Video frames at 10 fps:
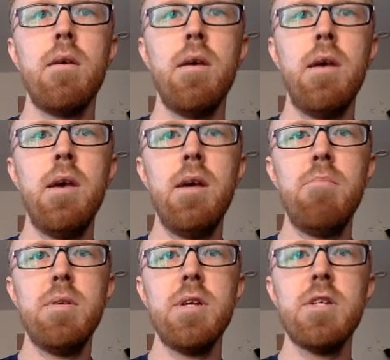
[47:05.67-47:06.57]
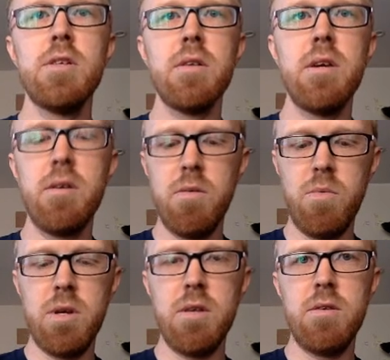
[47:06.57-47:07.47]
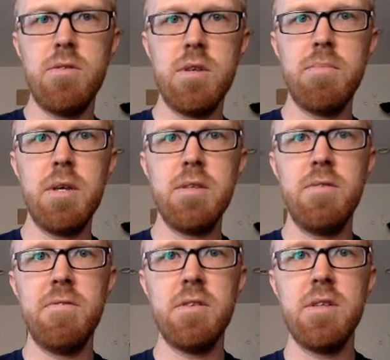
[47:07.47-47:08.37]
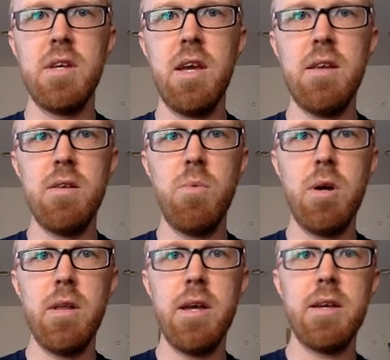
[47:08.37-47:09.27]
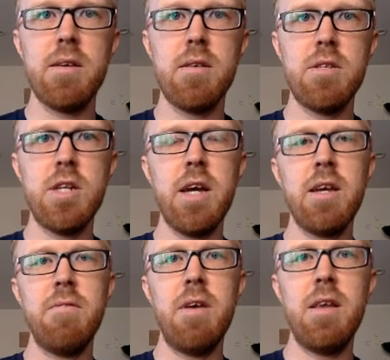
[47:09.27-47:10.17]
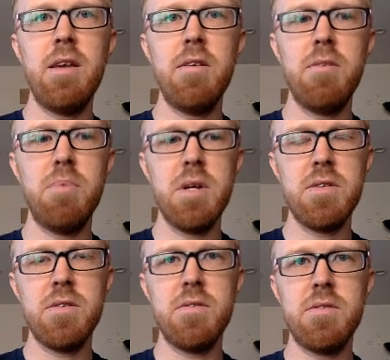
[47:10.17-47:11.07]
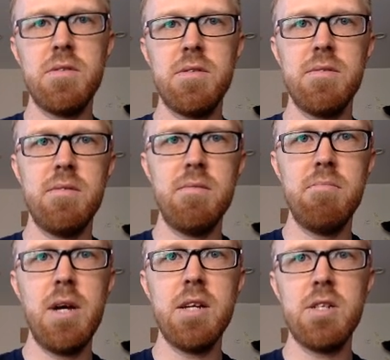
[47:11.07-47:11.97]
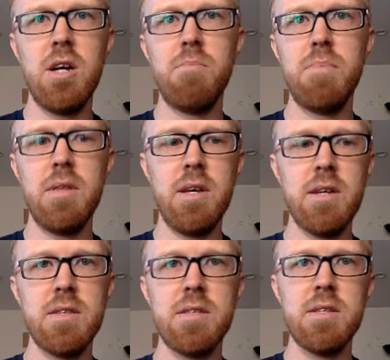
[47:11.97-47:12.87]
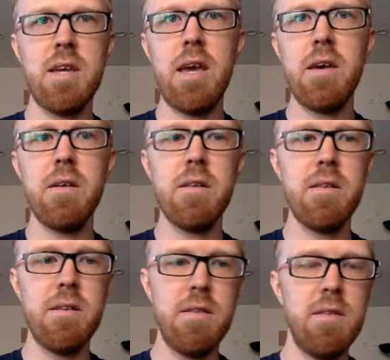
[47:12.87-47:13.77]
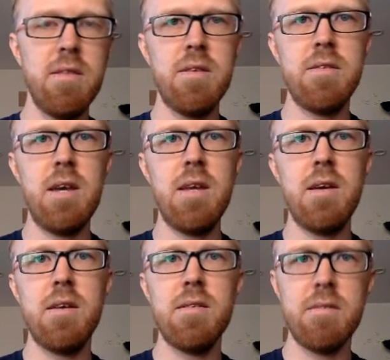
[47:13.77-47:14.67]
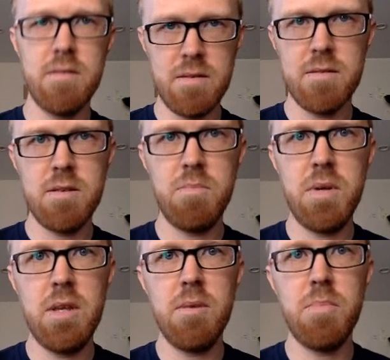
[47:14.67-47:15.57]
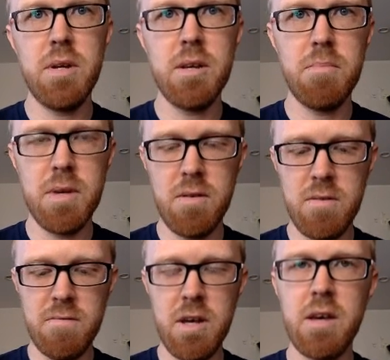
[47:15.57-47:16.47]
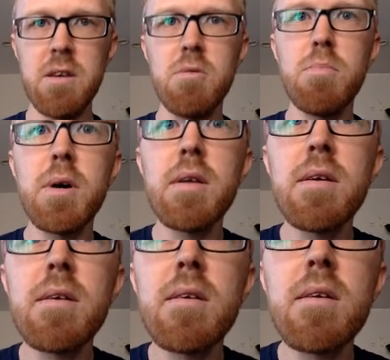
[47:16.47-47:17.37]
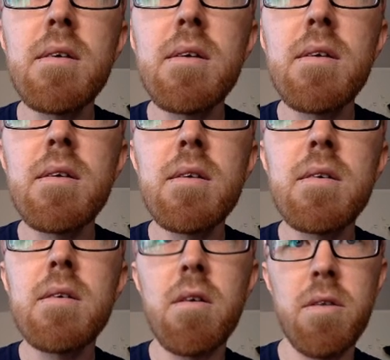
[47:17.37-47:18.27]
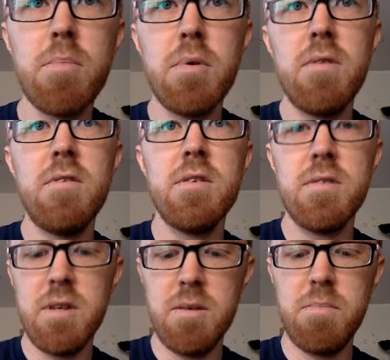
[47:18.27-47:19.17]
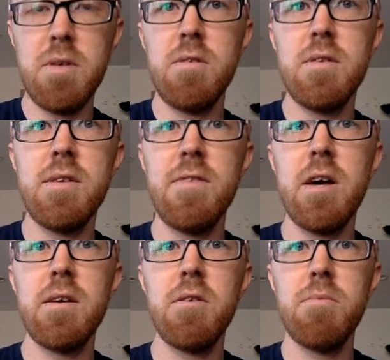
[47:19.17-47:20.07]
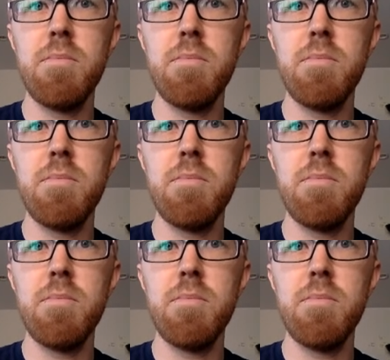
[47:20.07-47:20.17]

And potentially we could do something sophisticated where like check if any of the pixels match up and like scale the data to be the pre-computed value, but or the previously computed value.